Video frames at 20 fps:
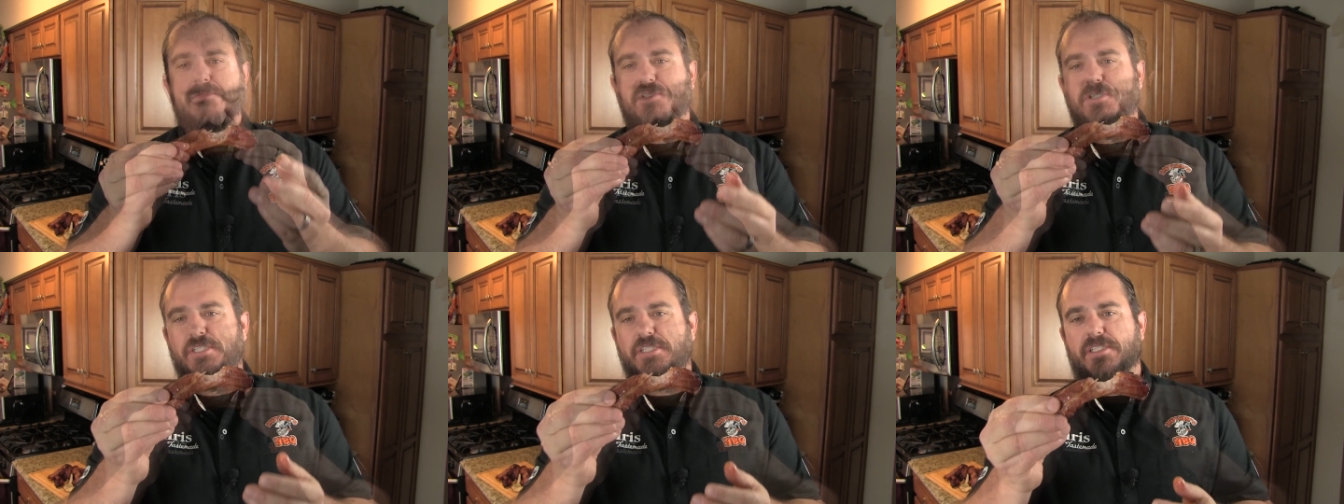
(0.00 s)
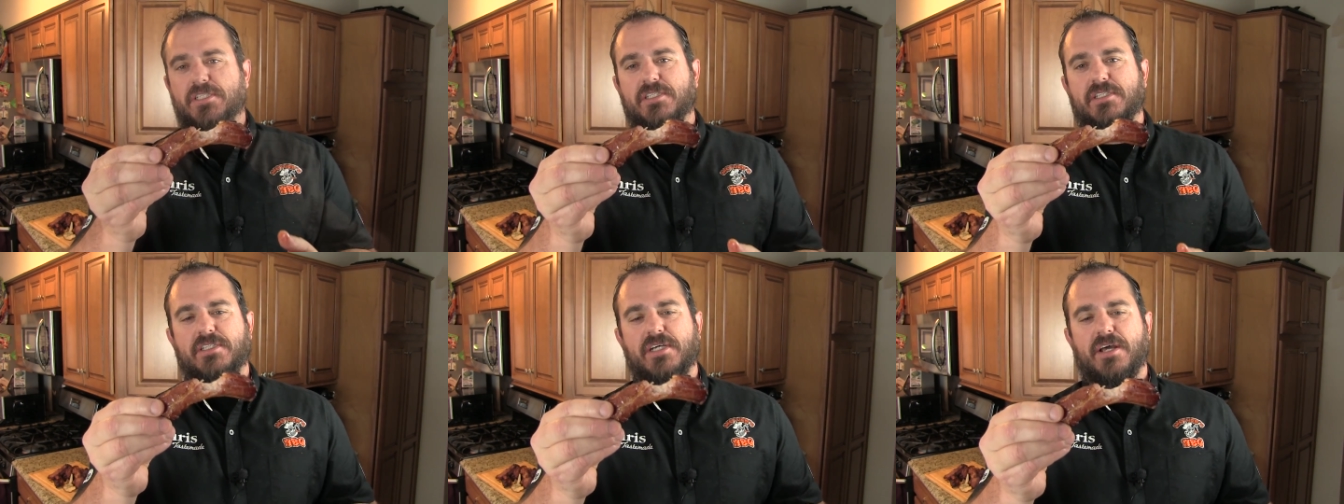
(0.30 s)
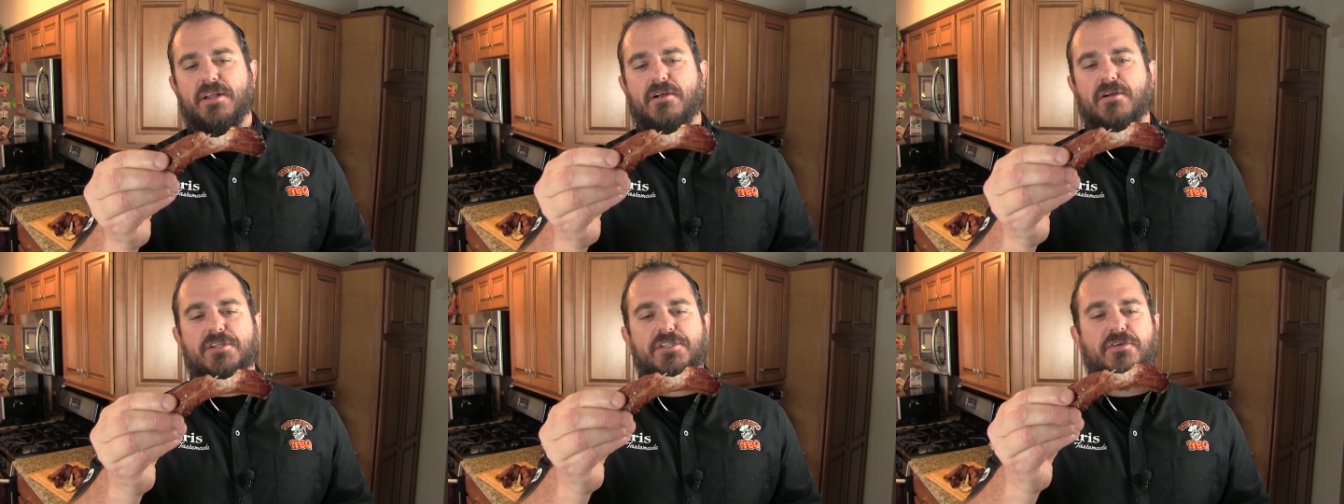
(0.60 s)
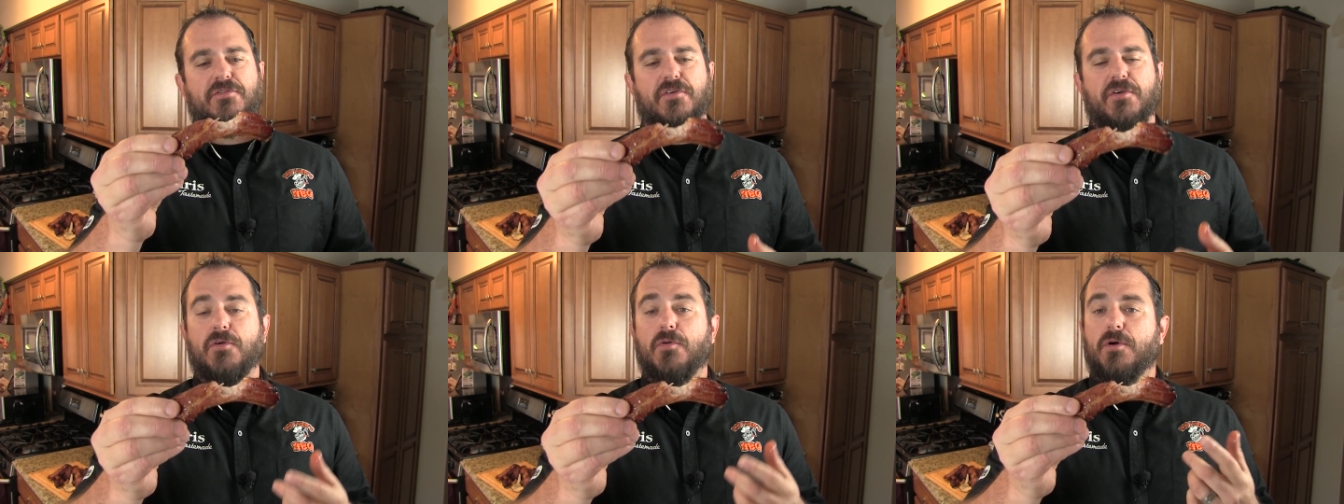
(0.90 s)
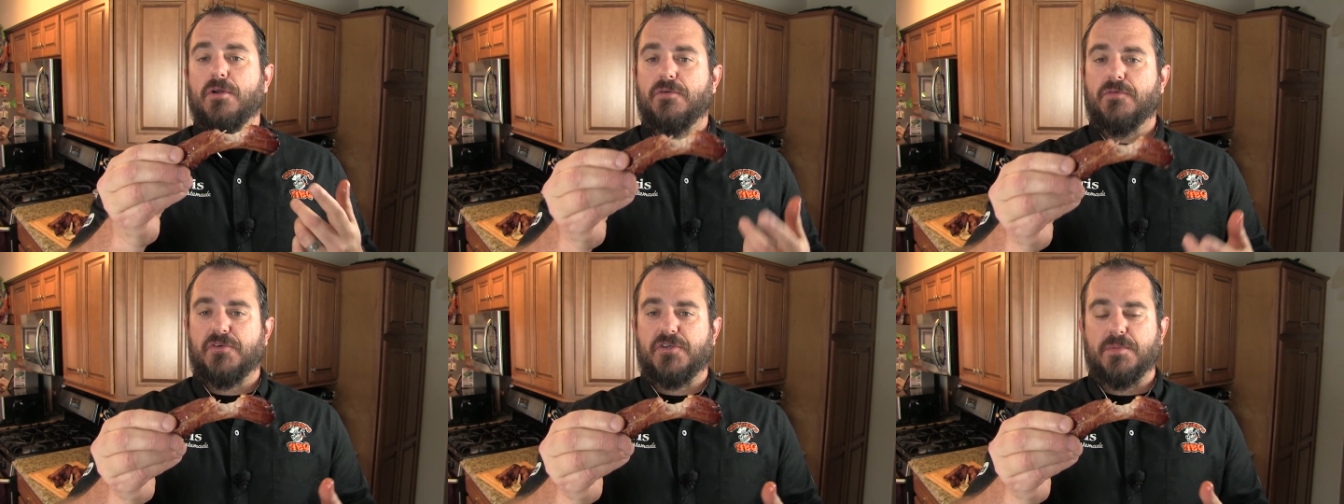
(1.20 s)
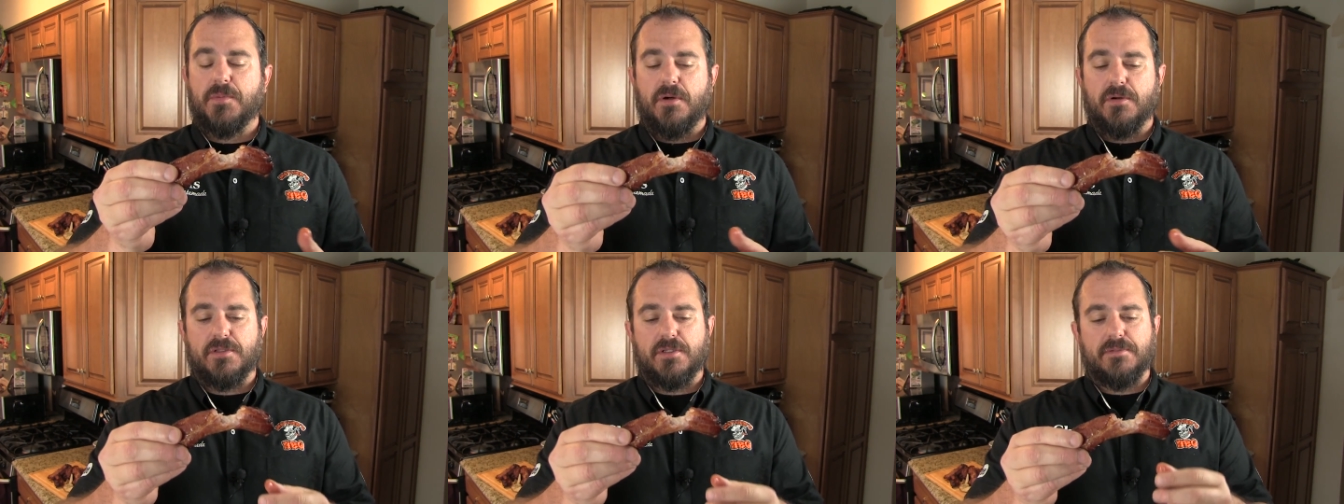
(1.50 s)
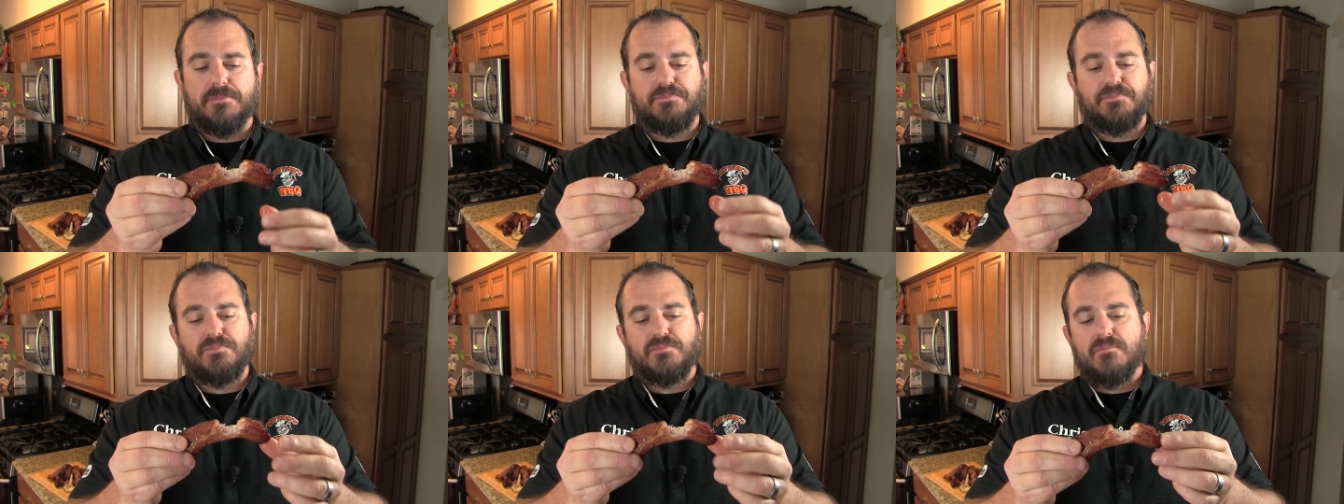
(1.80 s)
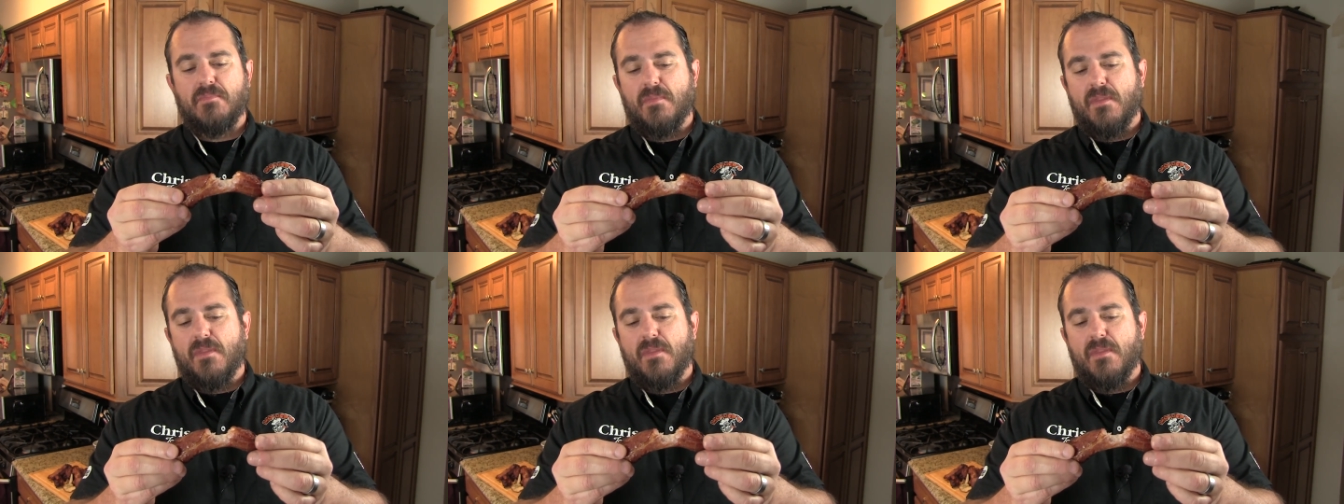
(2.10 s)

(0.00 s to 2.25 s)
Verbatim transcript: Just as tender as if you would have smoked them.